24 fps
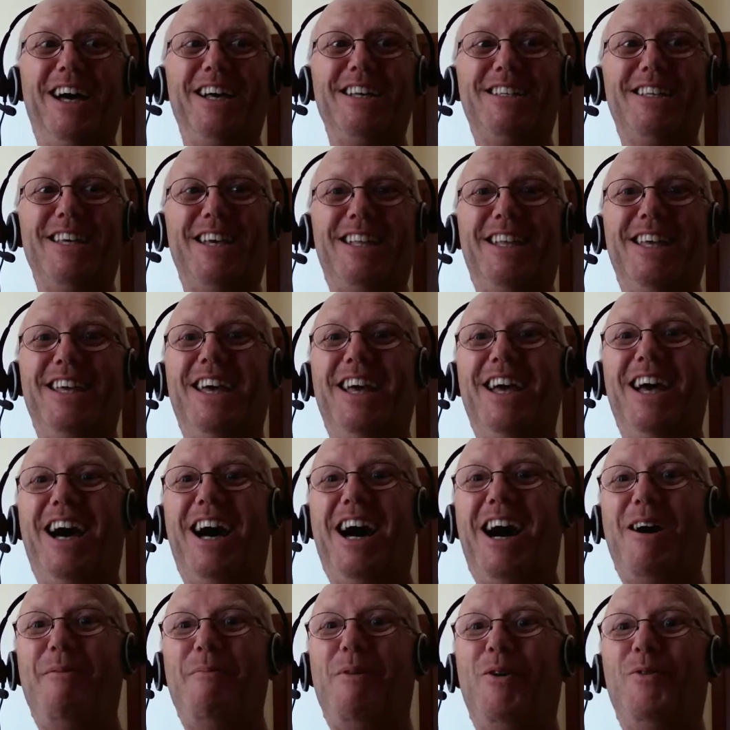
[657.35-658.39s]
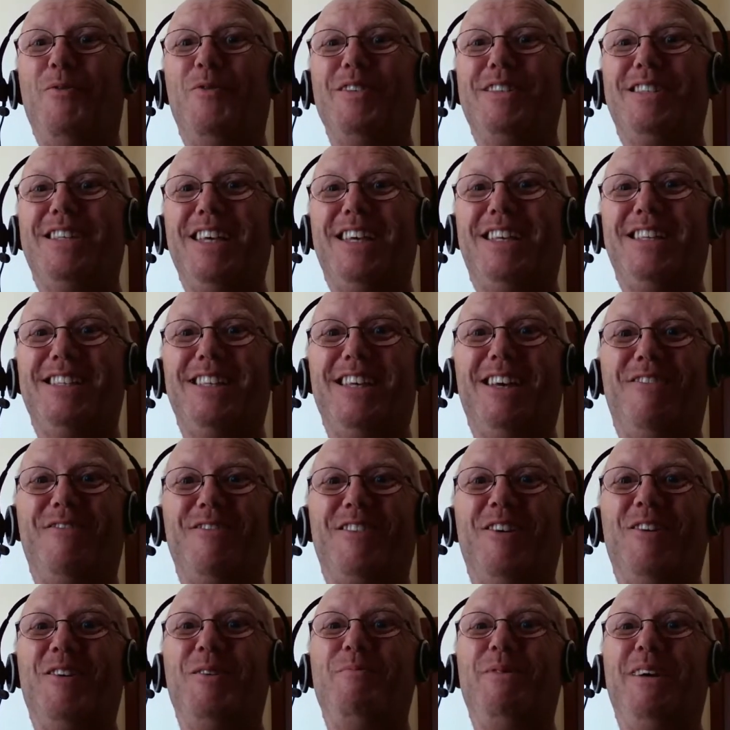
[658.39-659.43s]
I said, "I'm over 60.
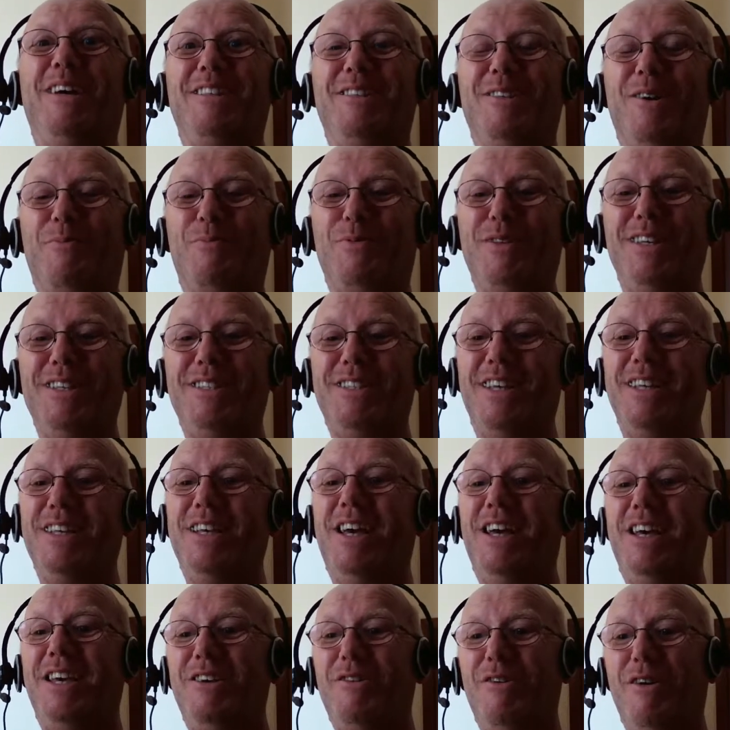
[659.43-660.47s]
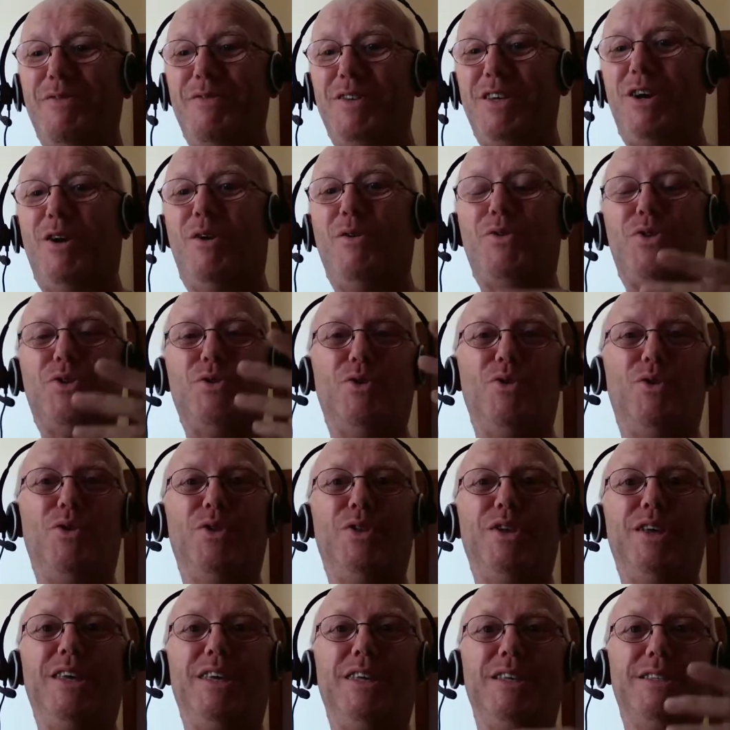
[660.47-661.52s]
I'm going to be adopted." He said, "You have to go through
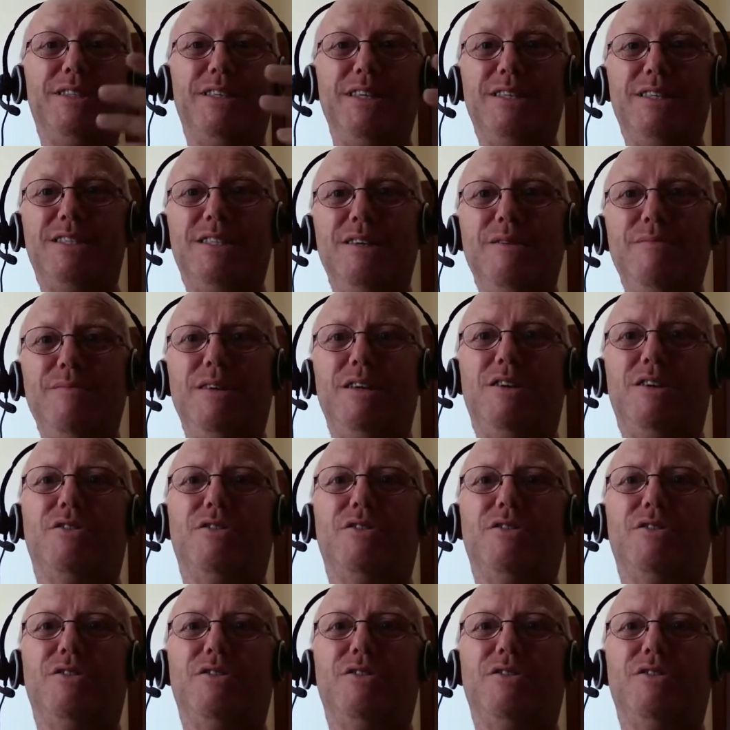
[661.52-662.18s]
all the system.